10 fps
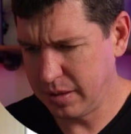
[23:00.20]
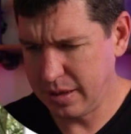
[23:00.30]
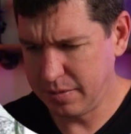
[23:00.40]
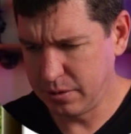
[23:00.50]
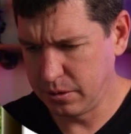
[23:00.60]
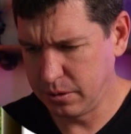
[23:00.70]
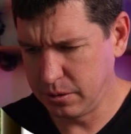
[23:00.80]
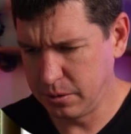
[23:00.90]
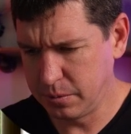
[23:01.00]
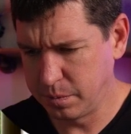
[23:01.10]

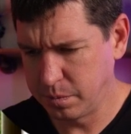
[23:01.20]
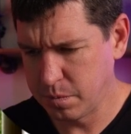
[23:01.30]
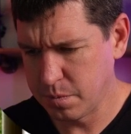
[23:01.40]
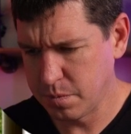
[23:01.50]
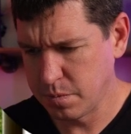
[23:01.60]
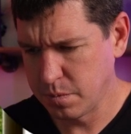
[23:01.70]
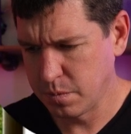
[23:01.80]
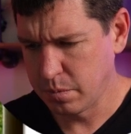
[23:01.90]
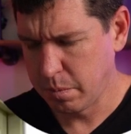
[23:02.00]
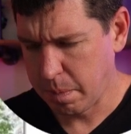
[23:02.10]
level.
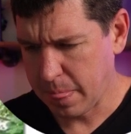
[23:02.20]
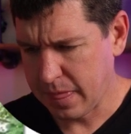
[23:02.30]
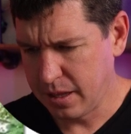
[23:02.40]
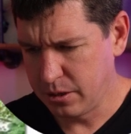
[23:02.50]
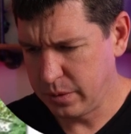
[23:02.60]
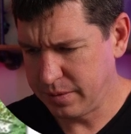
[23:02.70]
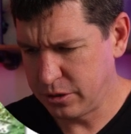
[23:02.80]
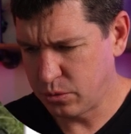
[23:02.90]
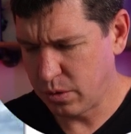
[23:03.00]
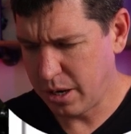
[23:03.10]
Do we have a
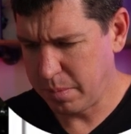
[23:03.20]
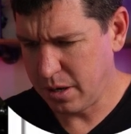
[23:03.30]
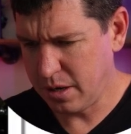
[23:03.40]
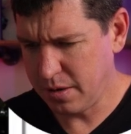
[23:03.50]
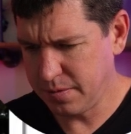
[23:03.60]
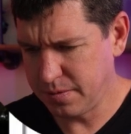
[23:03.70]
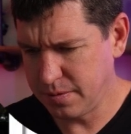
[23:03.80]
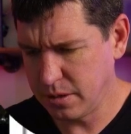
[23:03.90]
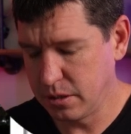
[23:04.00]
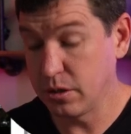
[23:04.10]
drop off? It's